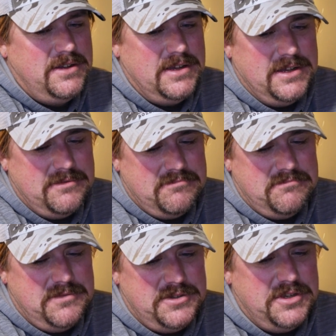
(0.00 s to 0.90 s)

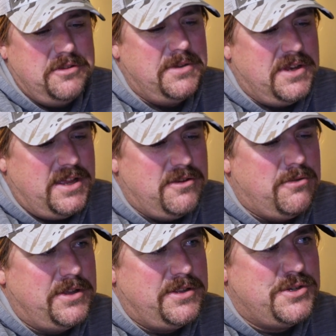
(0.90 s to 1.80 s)
The gentleman had
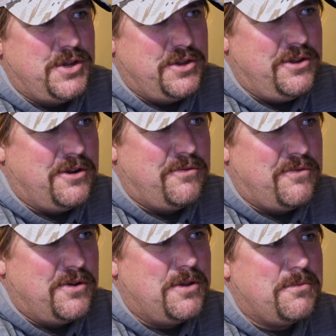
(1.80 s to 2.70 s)
quite the junkyard
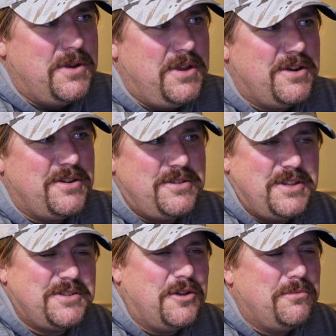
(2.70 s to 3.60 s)
for a number of years.
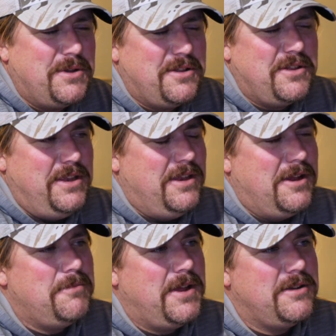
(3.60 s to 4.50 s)
That's all been cleaned
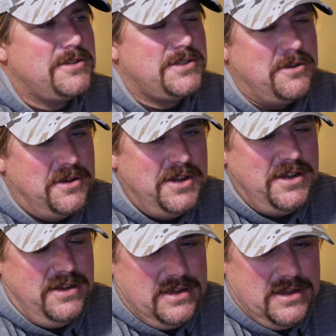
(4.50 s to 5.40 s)
up now, so
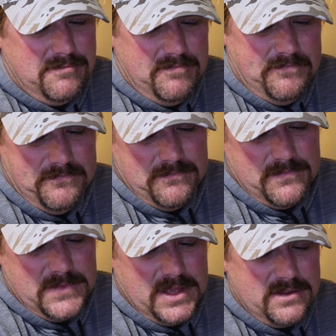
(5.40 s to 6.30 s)

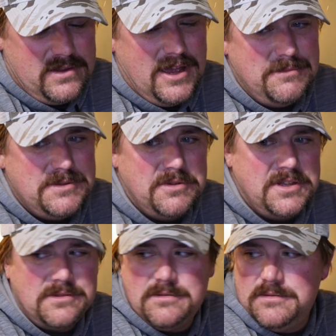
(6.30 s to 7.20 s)
at times we'll
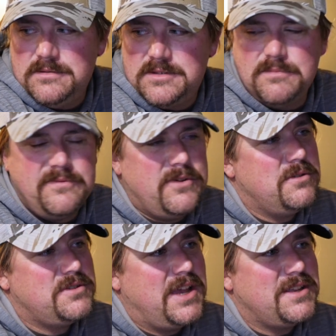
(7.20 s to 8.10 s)
get some
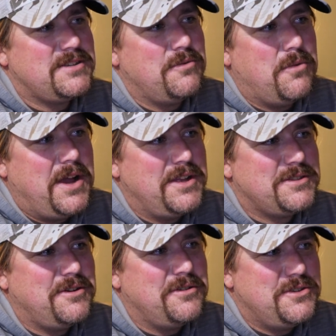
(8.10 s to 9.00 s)
folks asking why it's
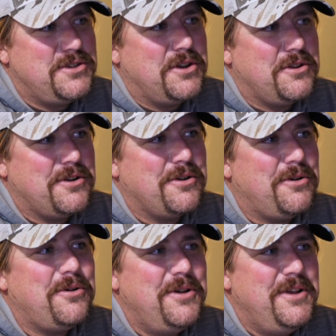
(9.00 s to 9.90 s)
called the junkyard
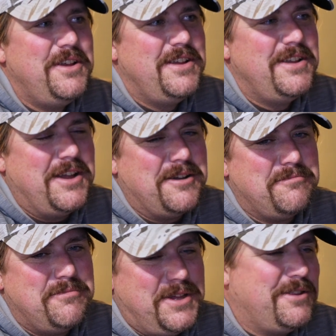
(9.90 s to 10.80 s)
hole,
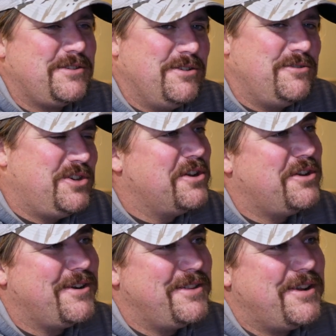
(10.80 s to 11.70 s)
being there's no
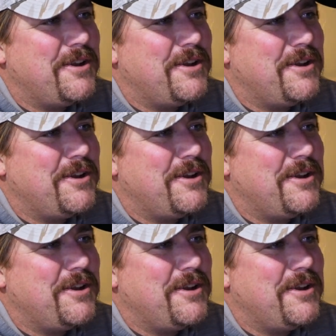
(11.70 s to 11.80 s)
junkyard there